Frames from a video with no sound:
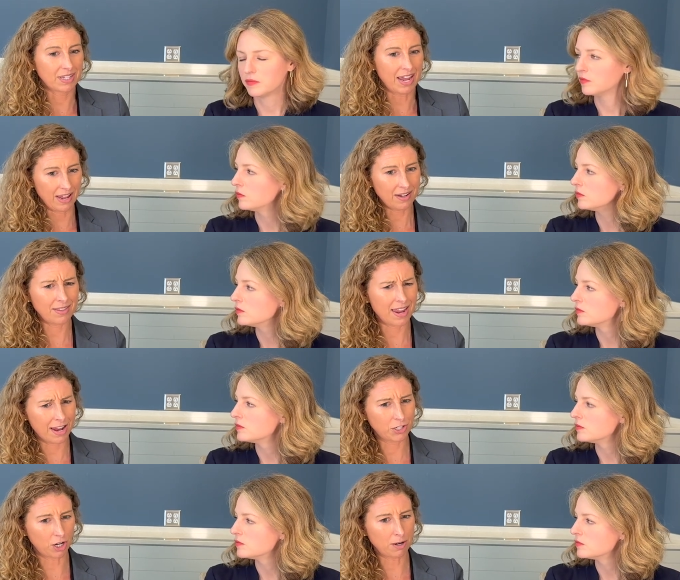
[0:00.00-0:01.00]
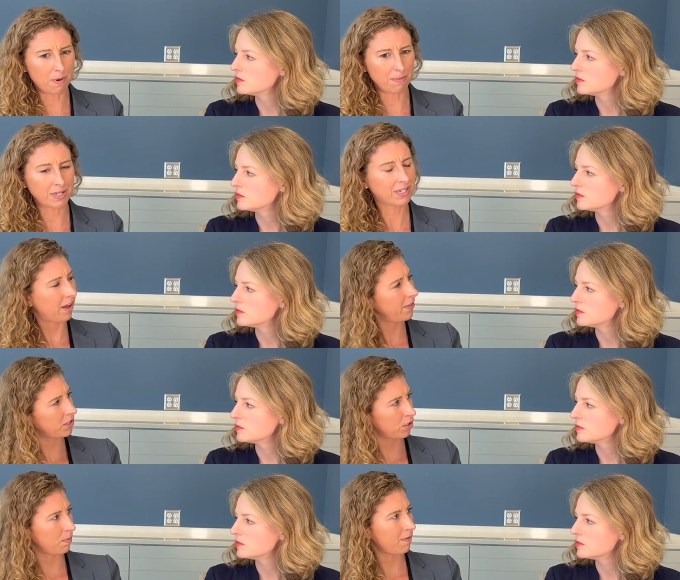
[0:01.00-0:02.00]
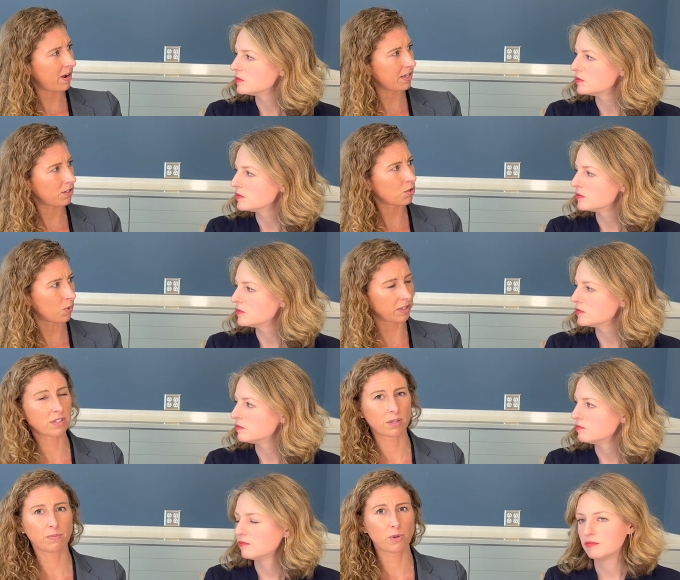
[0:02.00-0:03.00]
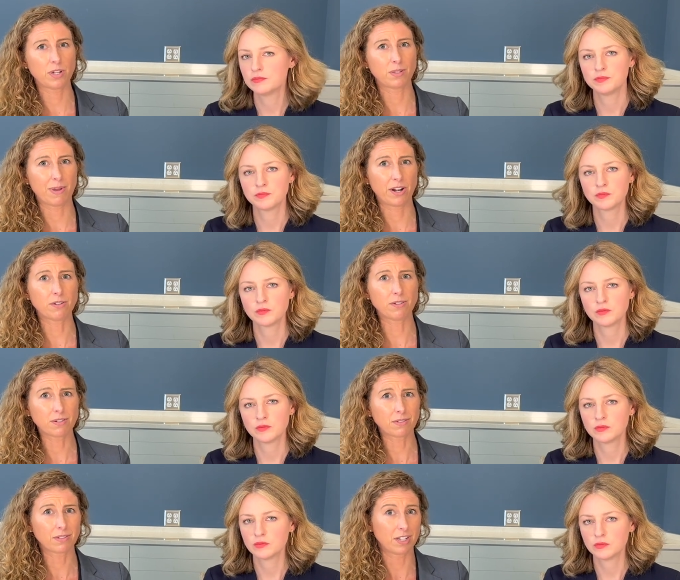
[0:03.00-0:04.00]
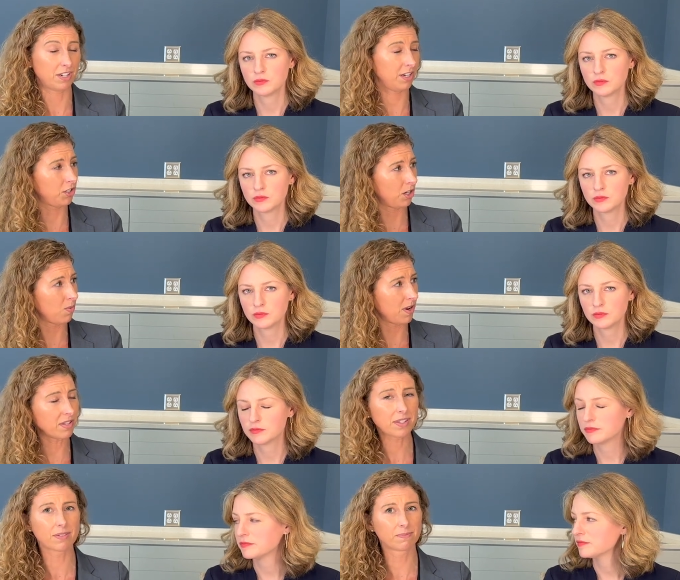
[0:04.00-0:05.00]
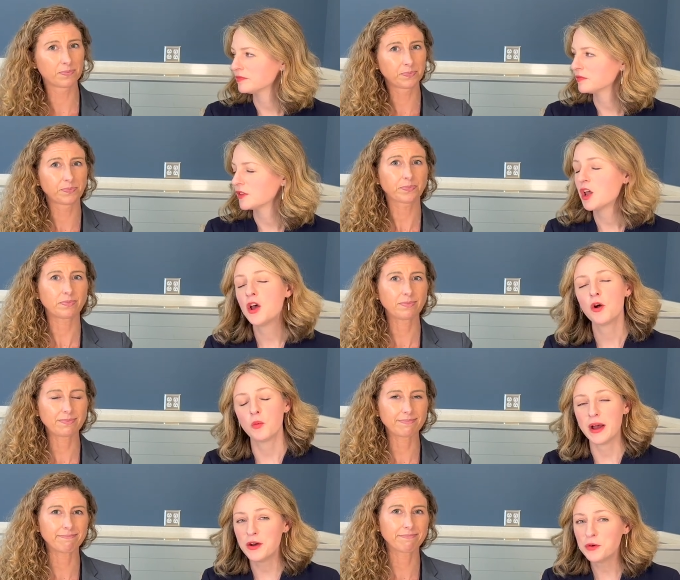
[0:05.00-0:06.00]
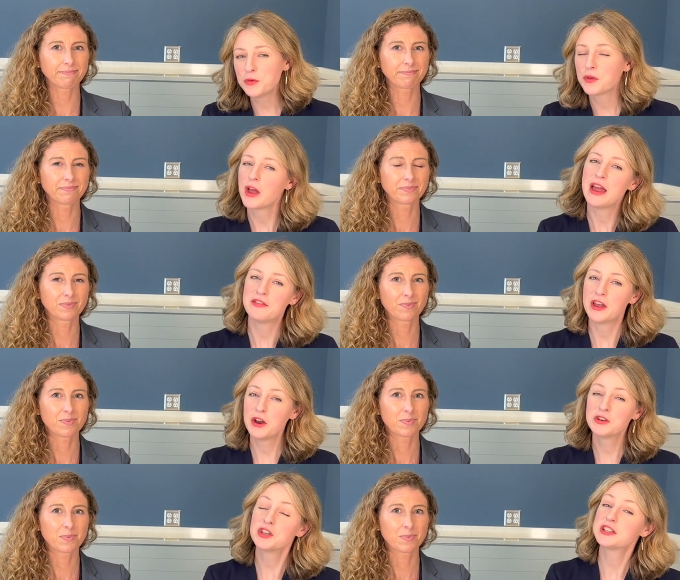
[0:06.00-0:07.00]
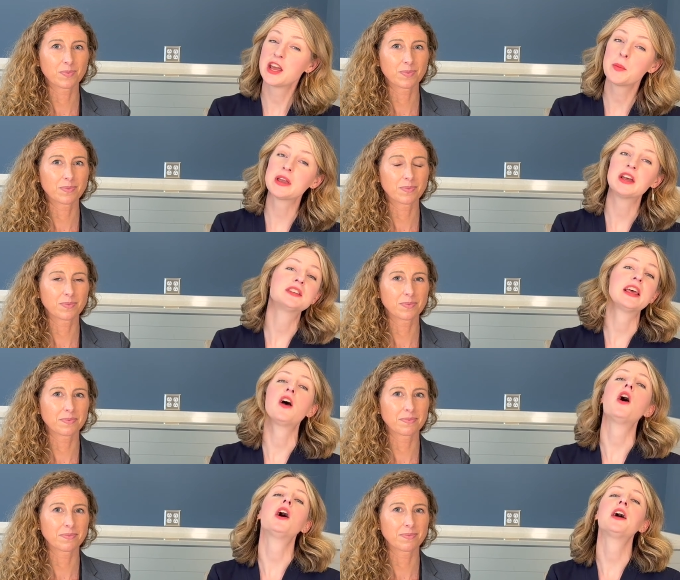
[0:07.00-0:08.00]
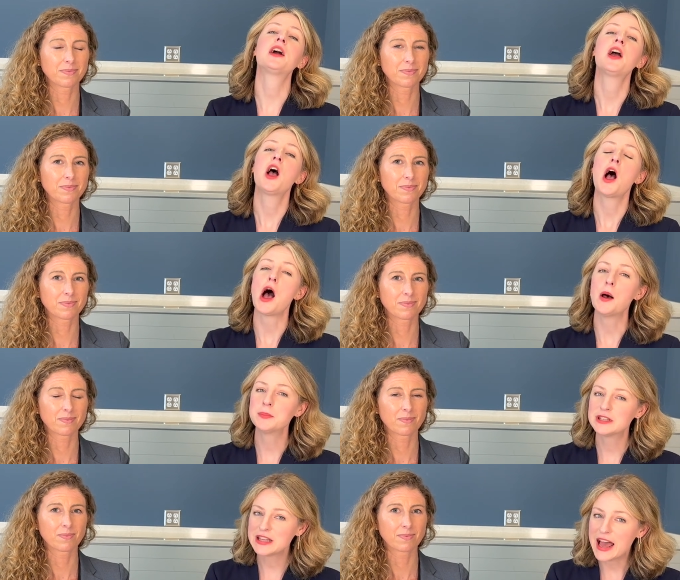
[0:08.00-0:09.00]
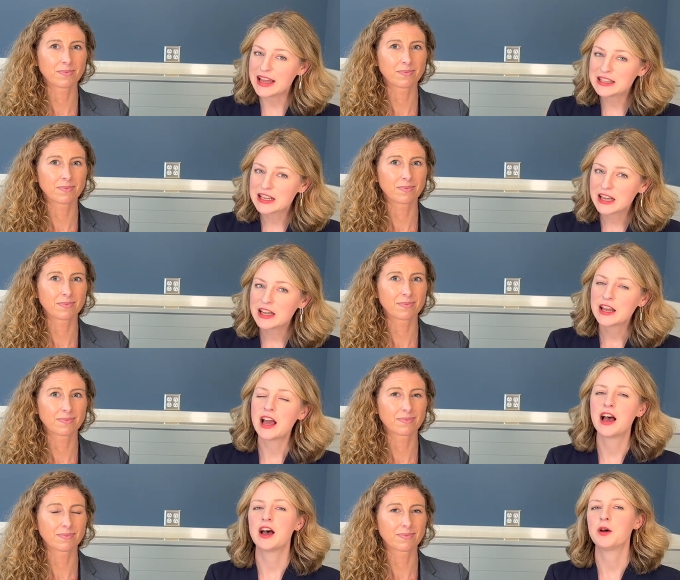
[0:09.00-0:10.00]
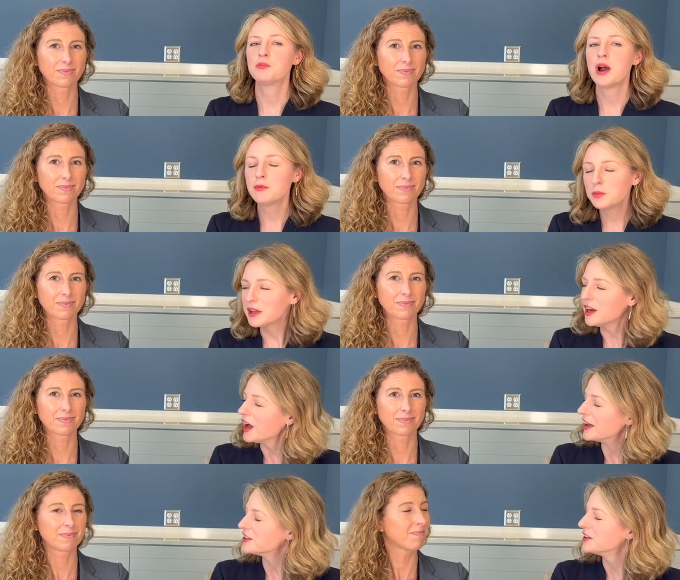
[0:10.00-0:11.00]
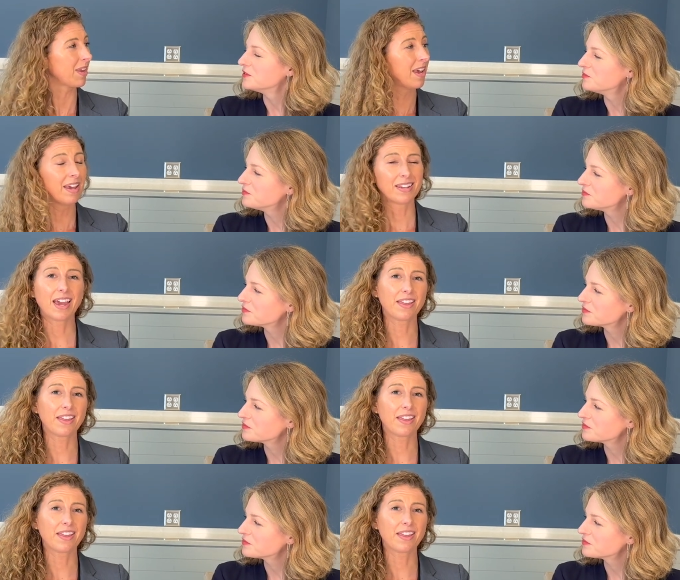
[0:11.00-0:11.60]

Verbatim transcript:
Speaker 1: can the HR department tell the supervisors what this employee's medical condition was?
Speaker 2: Well, if they're just there because they are upset, uh, probably not.
Speaker 1: Yeah,